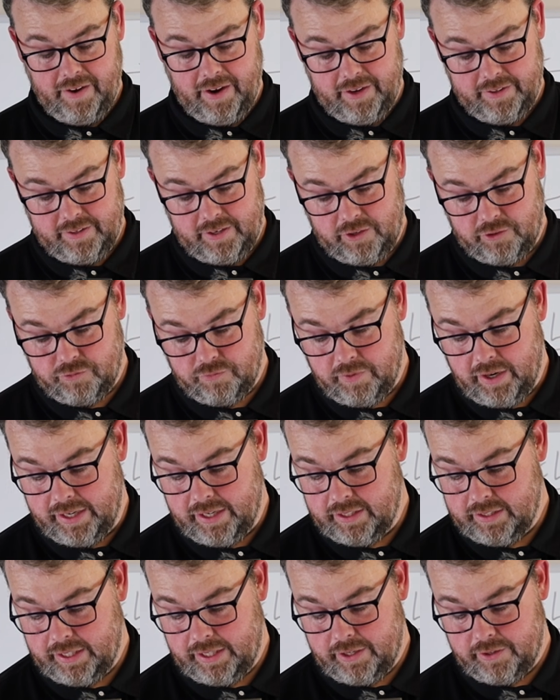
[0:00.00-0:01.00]
and then it's
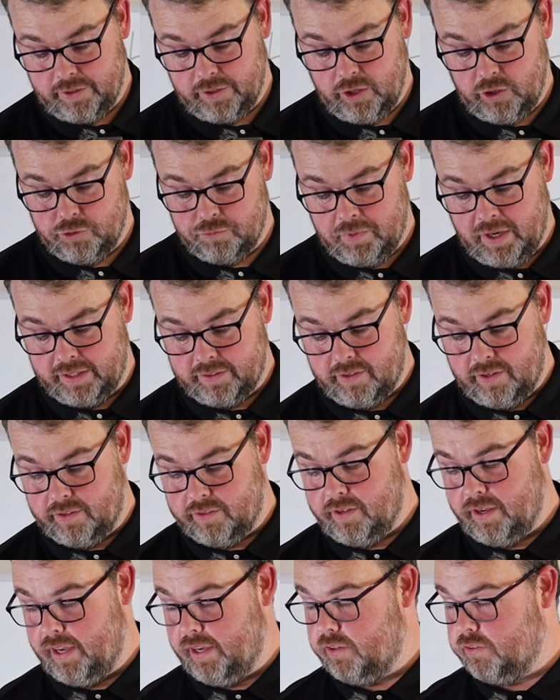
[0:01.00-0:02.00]
regulated and goes back to the
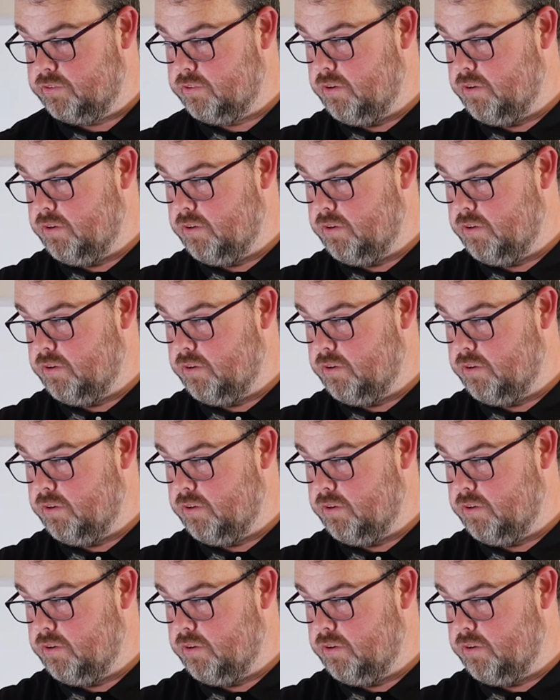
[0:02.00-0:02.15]
tank.